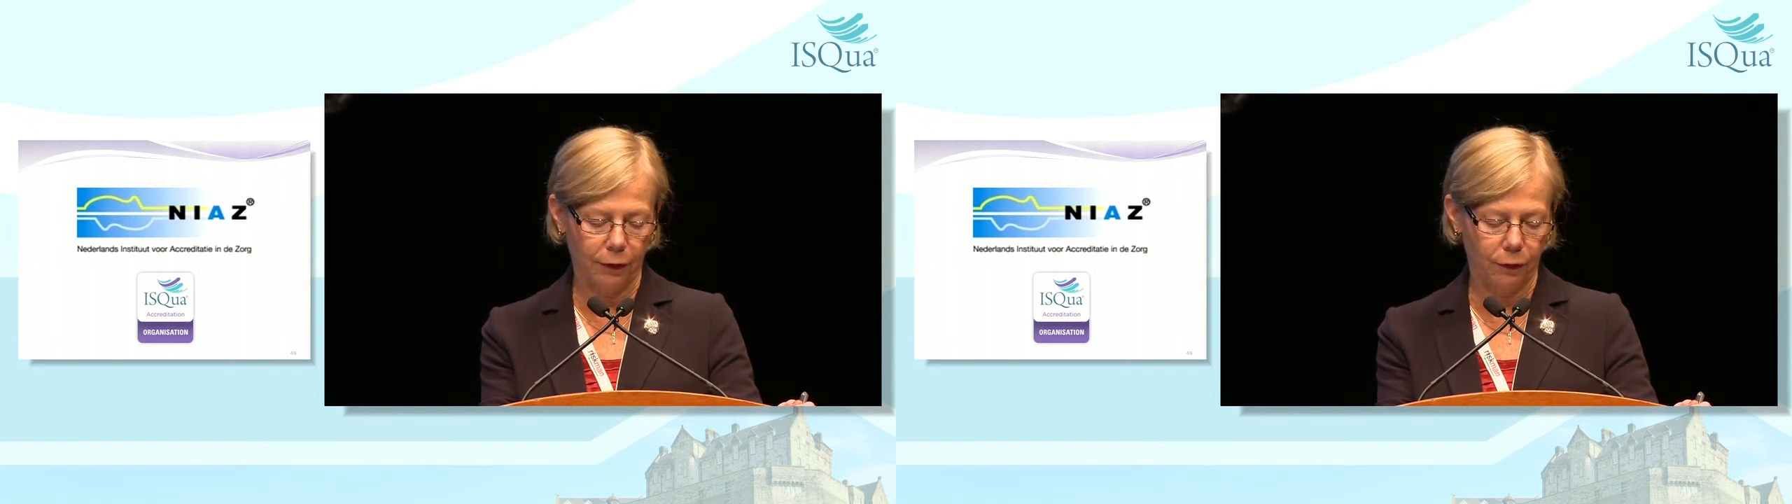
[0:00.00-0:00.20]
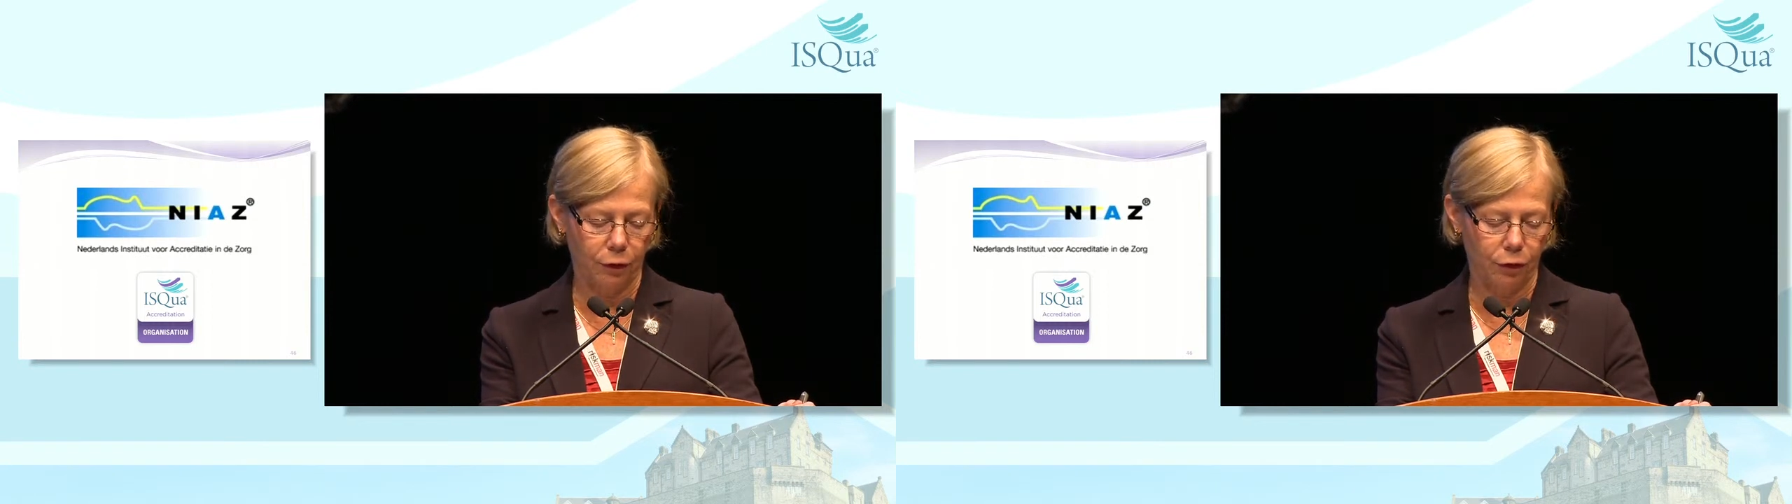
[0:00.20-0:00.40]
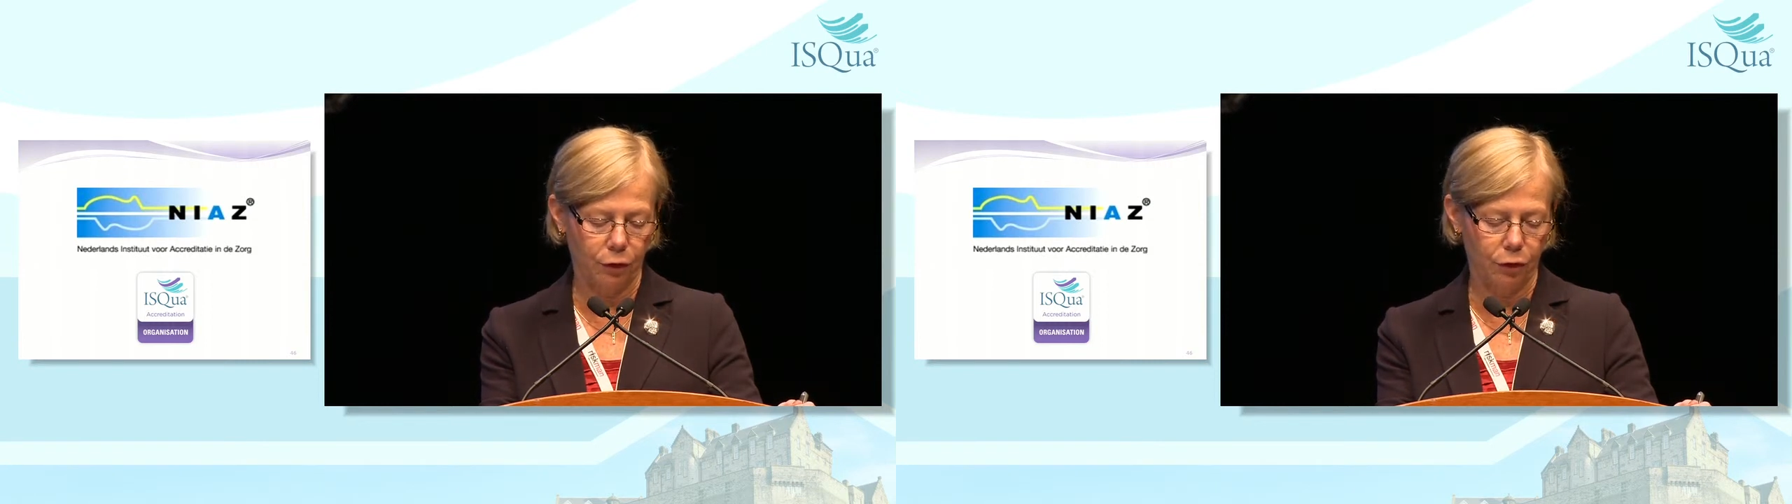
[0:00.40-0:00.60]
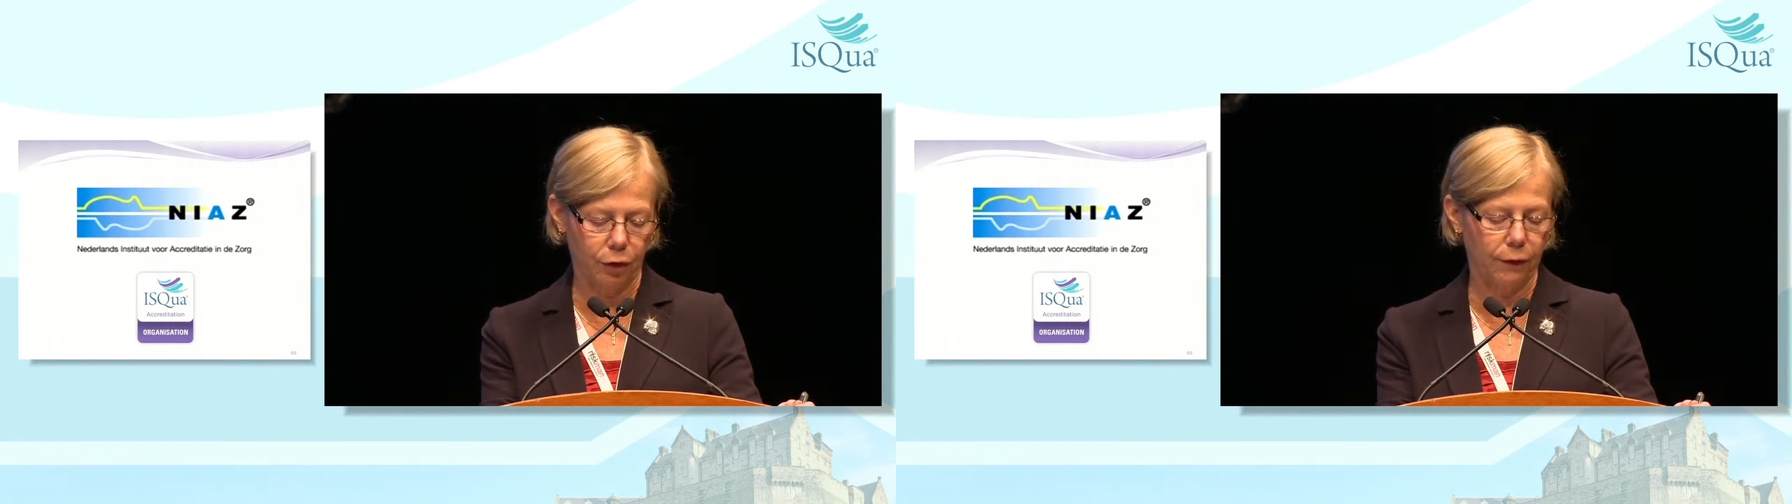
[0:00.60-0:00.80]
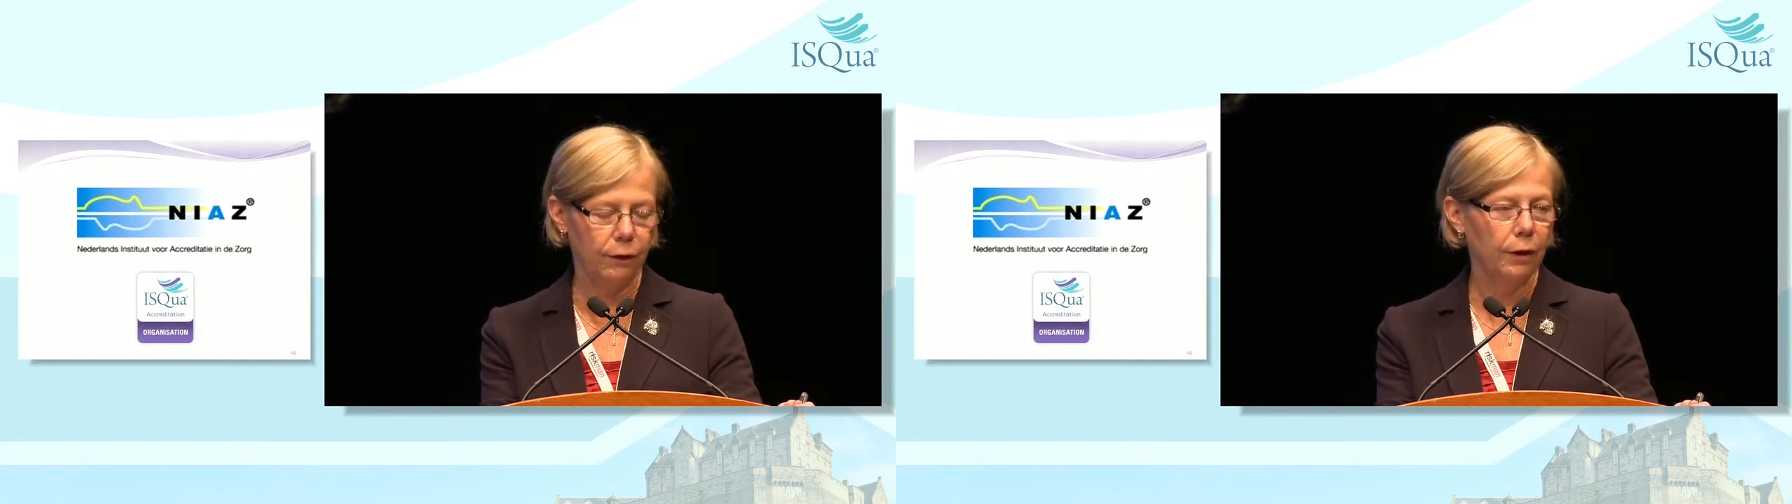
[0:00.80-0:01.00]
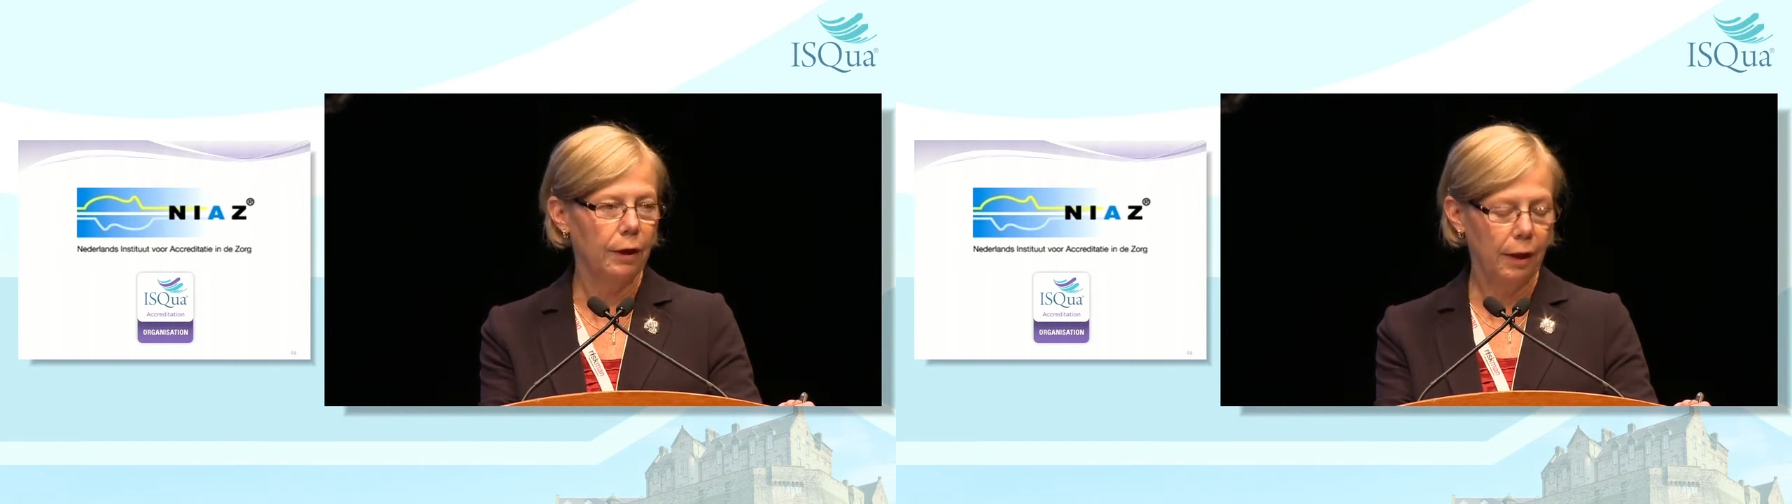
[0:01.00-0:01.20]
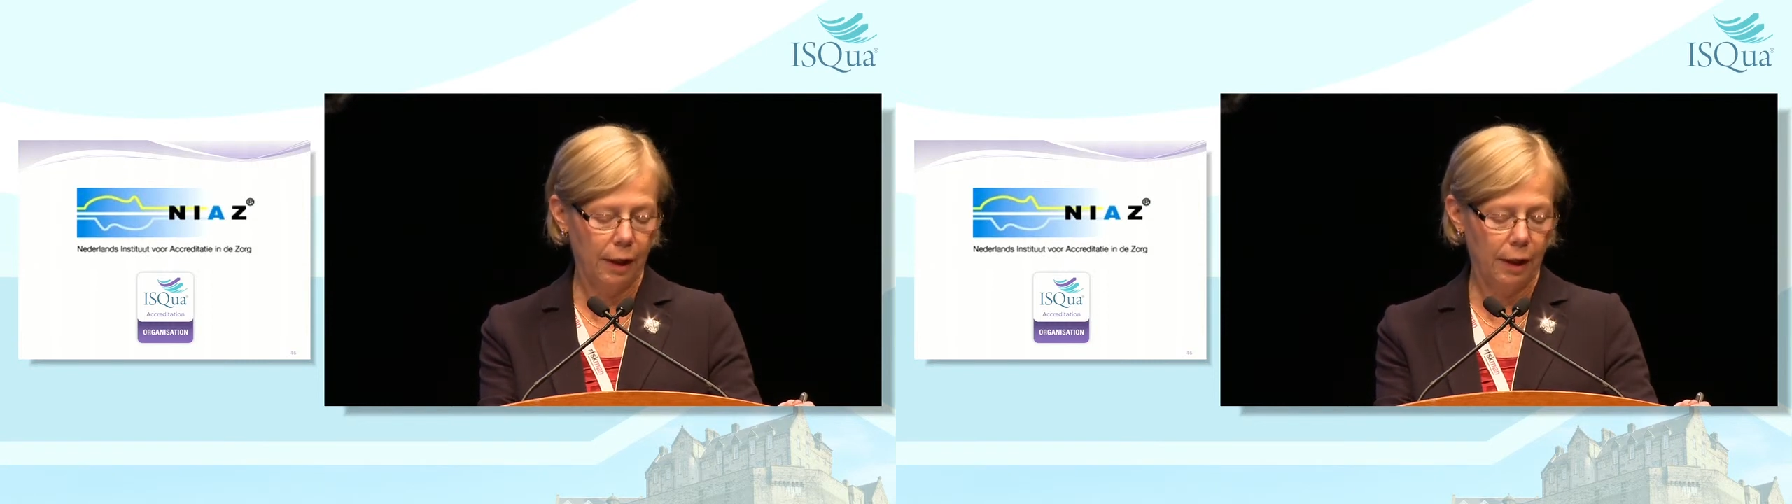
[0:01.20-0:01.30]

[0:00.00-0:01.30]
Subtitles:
institutions